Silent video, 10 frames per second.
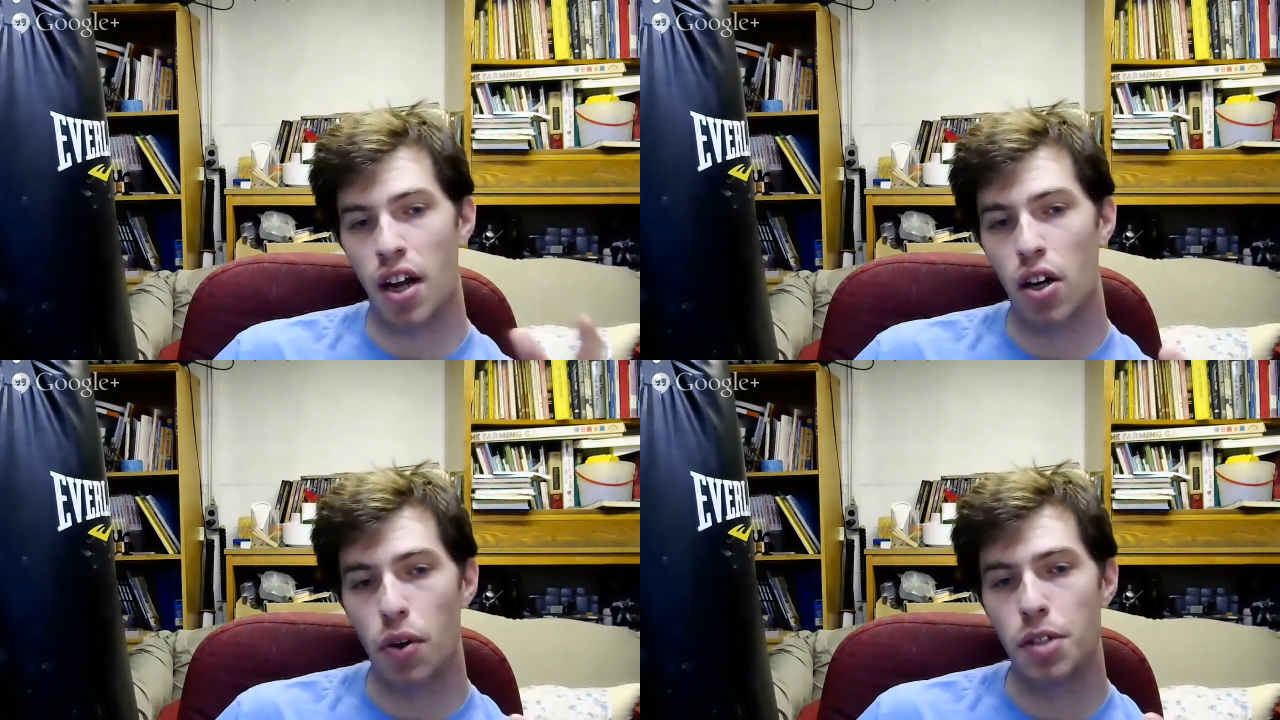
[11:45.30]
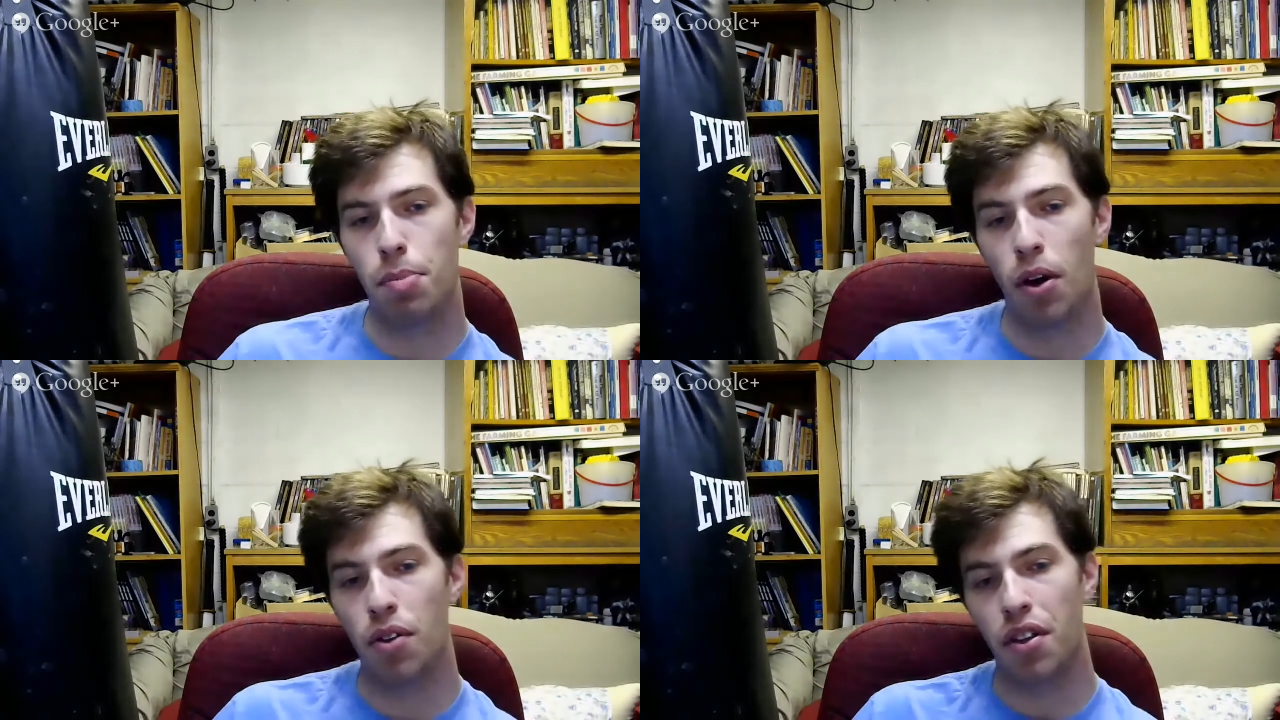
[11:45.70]
not always
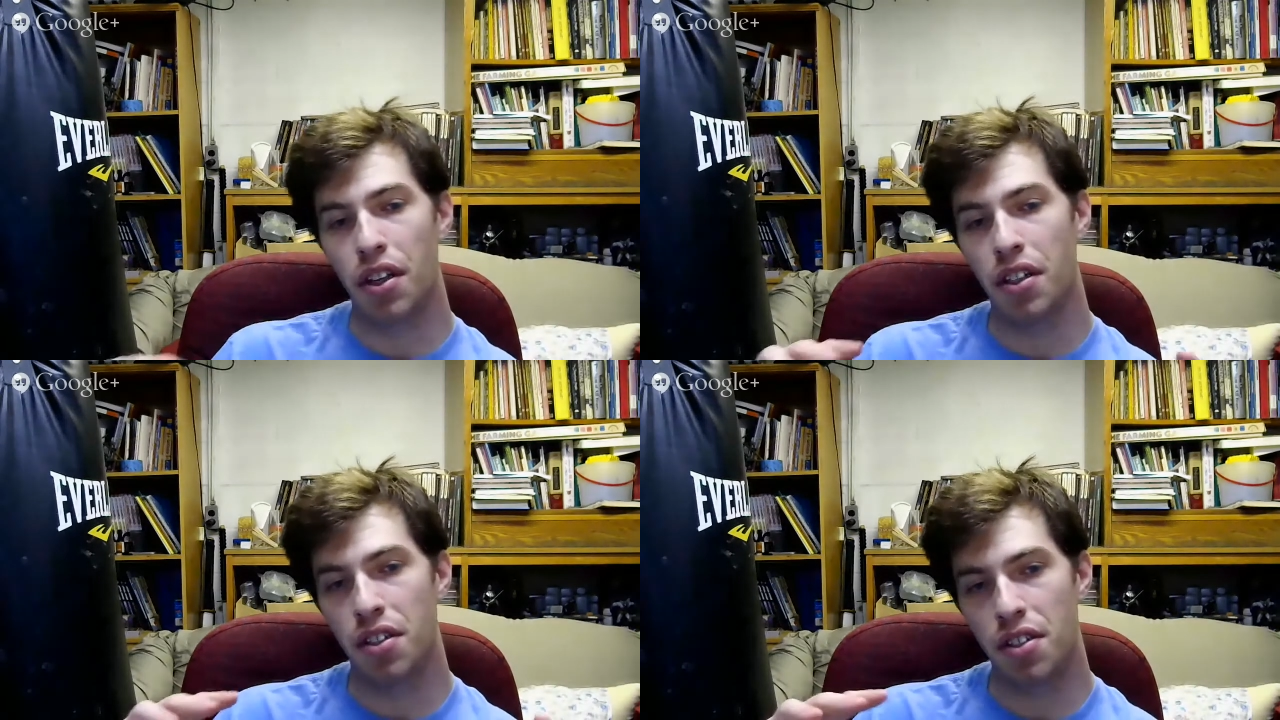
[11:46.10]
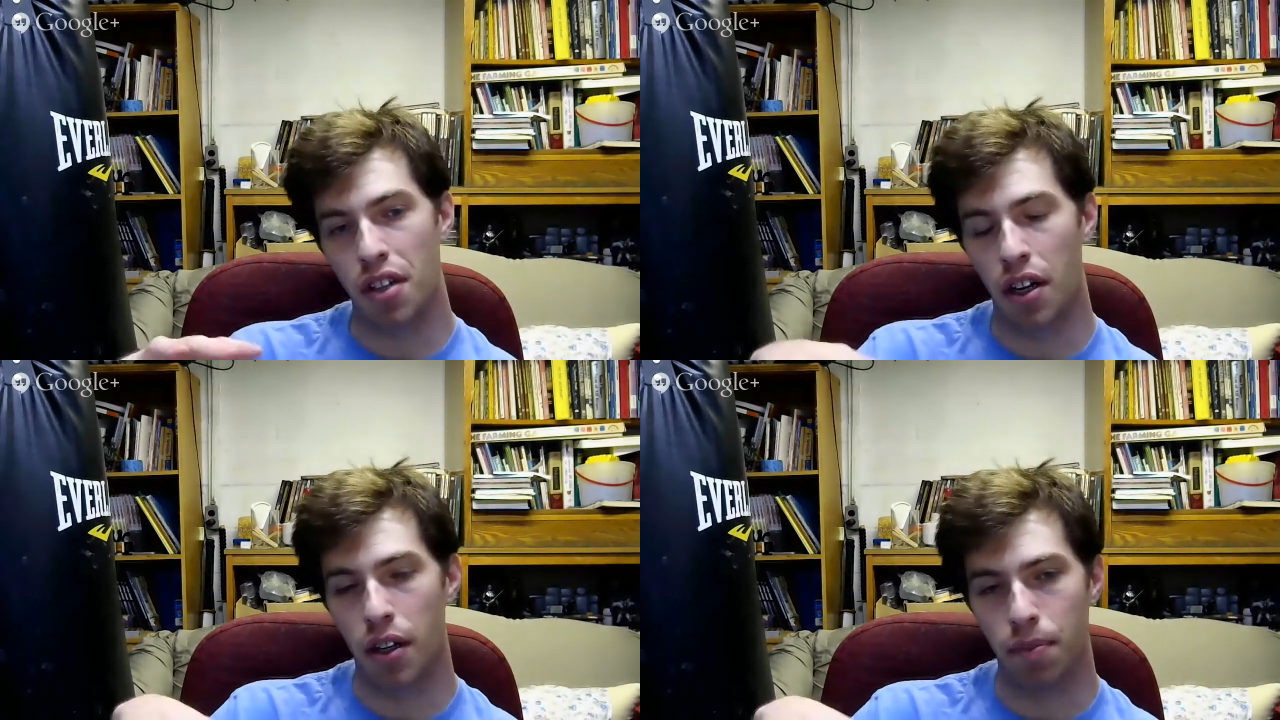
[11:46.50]
both. It's
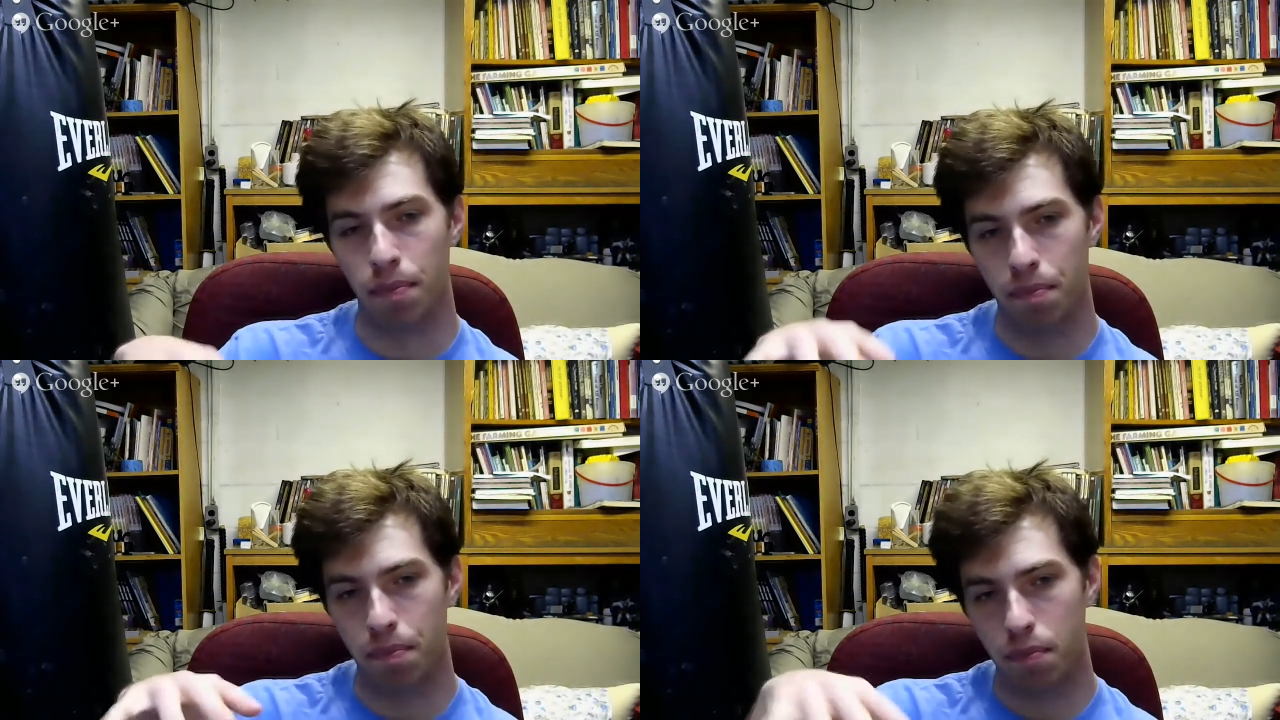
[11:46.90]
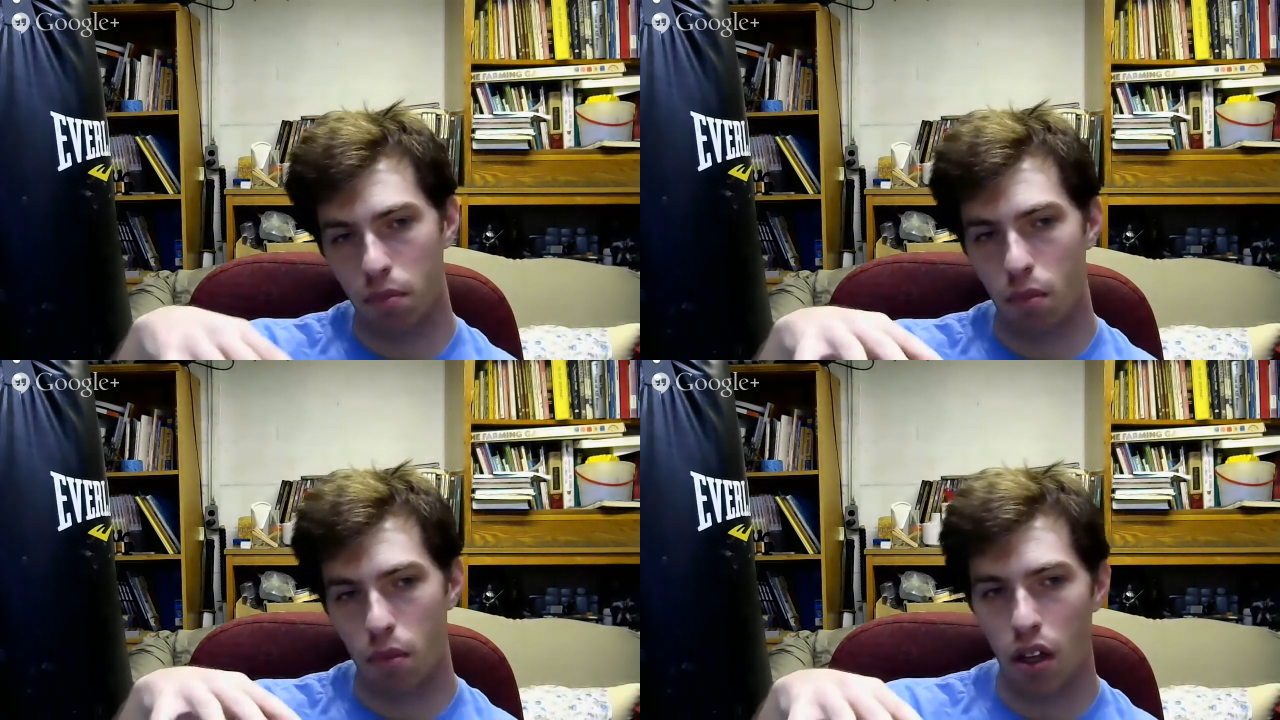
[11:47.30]

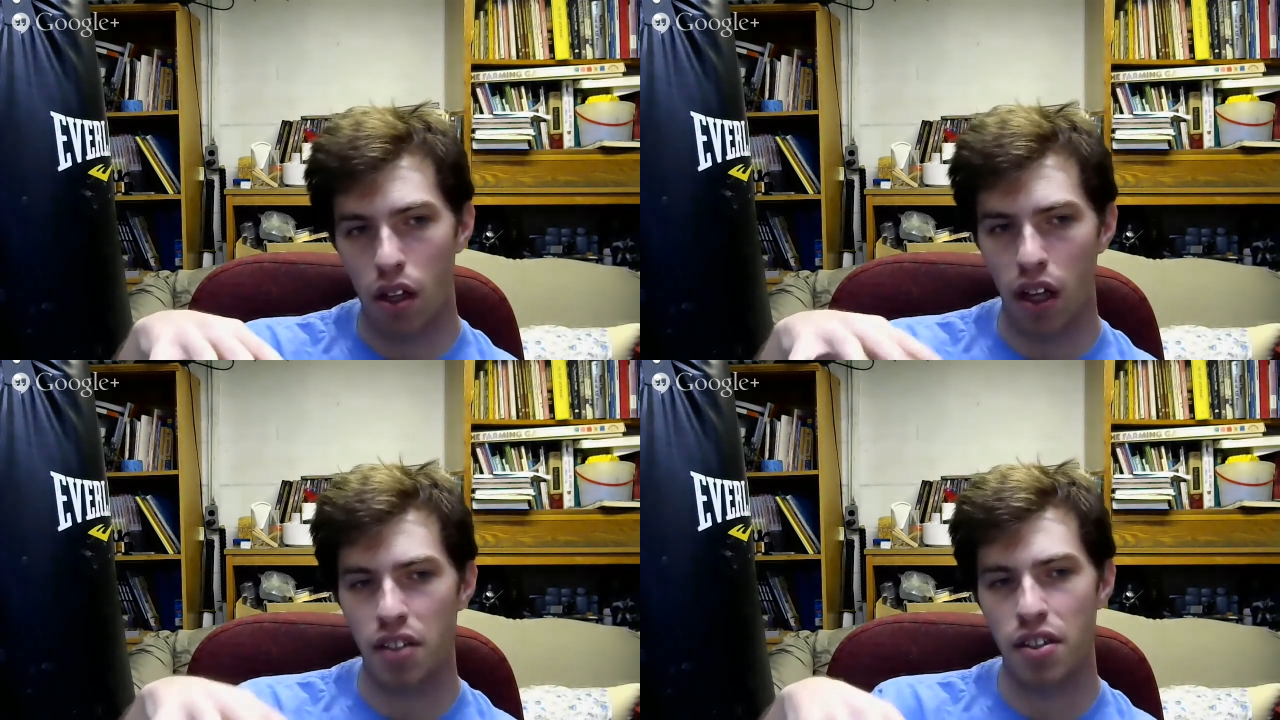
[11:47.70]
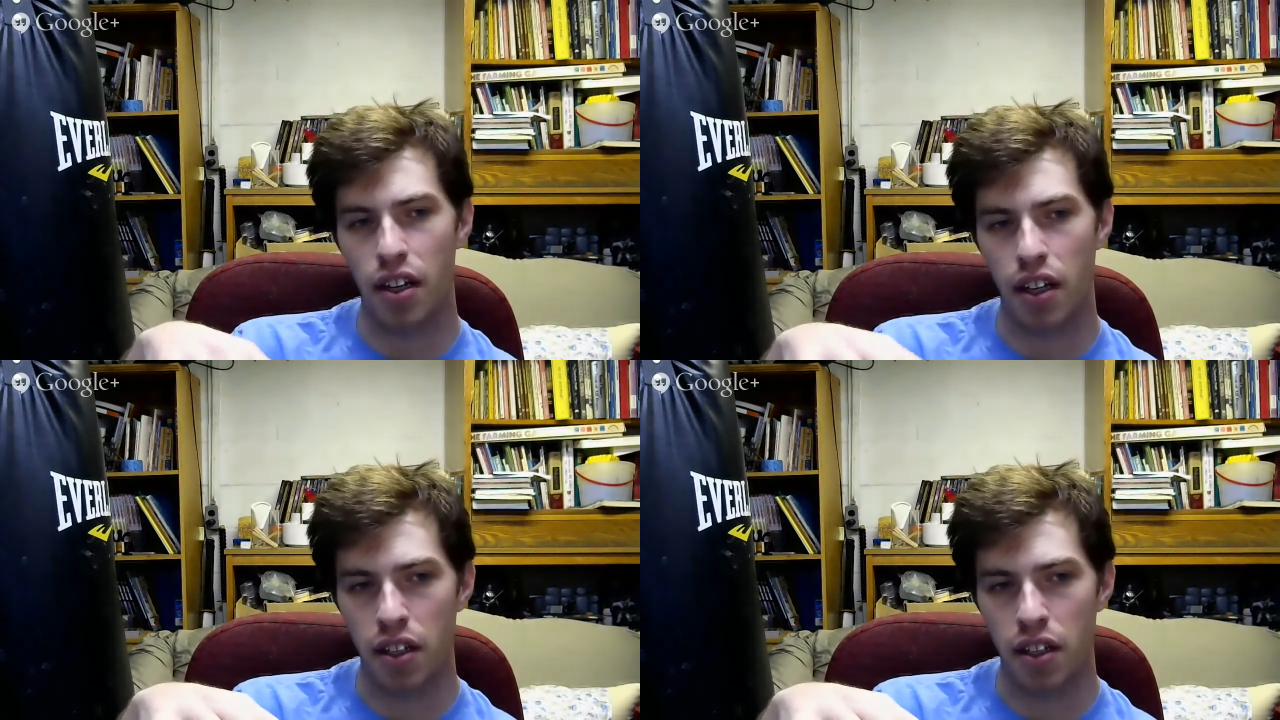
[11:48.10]
like I said,